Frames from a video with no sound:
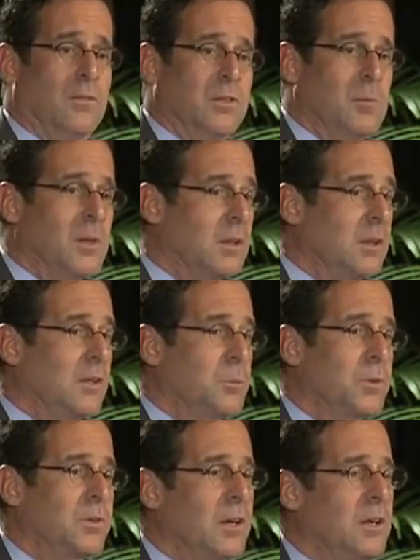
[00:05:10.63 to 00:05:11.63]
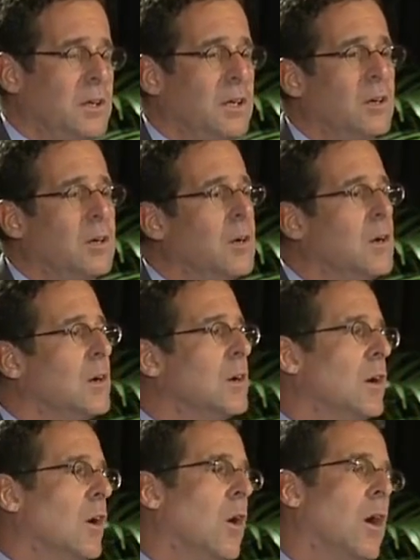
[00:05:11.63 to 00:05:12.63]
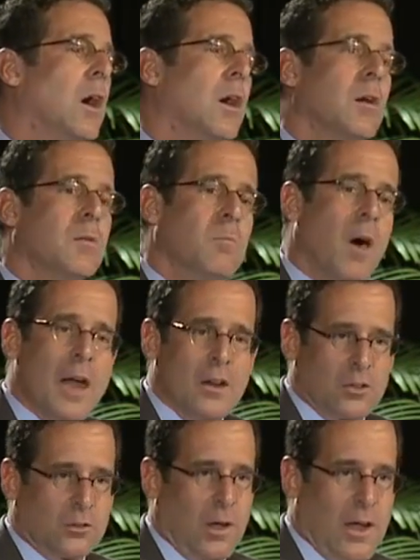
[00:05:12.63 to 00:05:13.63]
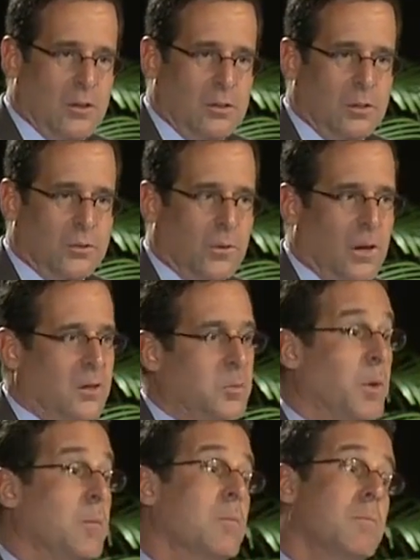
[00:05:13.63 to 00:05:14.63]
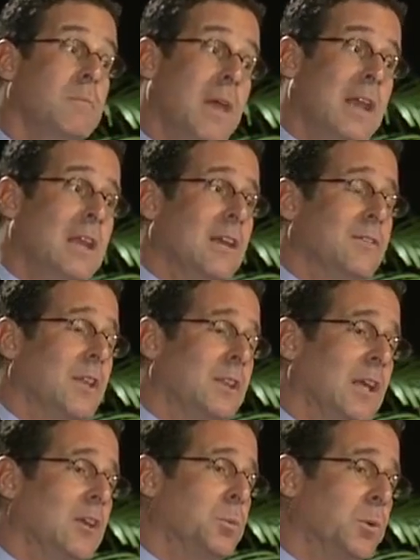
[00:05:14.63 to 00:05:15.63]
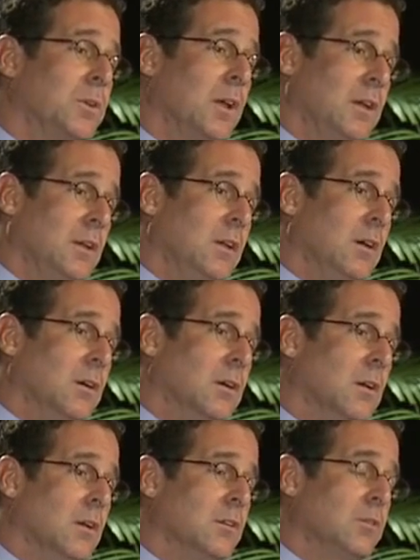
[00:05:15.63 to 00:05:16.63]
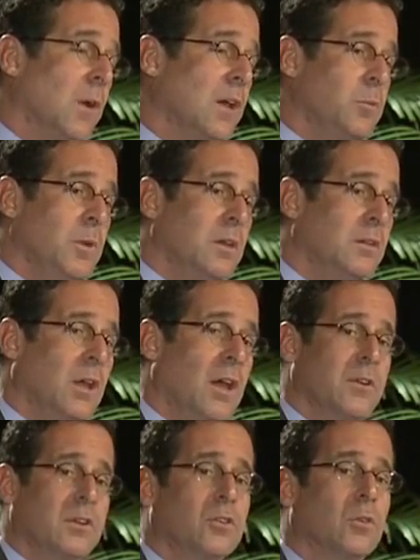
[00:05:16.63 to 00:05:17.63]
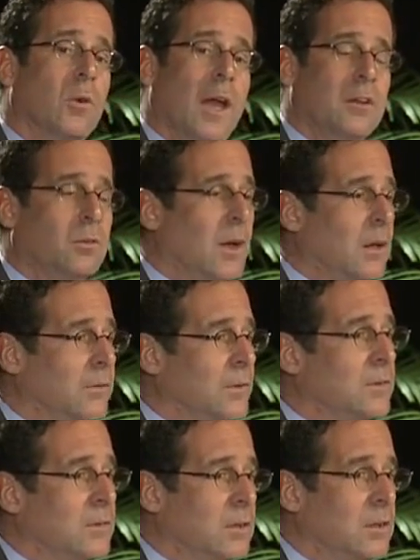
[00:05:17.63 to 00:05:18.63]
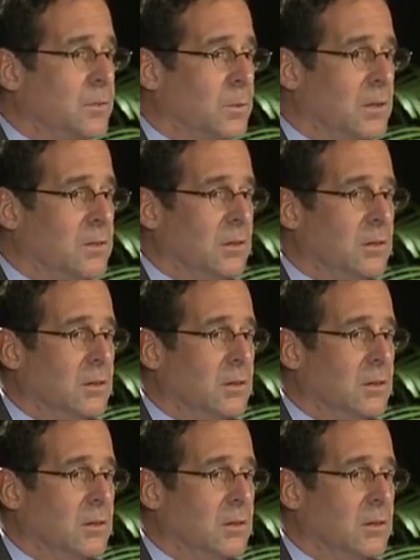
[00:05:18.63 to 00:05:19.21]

Some of the things presented here are minor strategies for us, but many of the things presented here strike me as having direct relevance to this region.